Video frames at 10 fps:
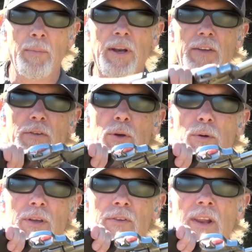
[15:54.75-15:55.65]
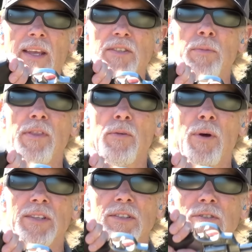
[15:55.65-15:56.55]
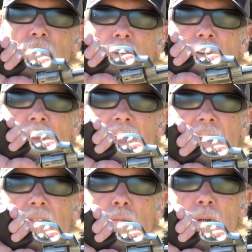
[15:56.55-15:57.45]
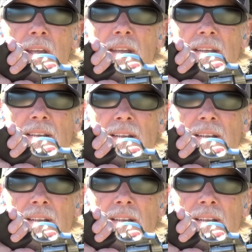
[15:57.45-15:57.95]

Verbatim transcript: But if you if you like Smith and Wessons, you're going to like the way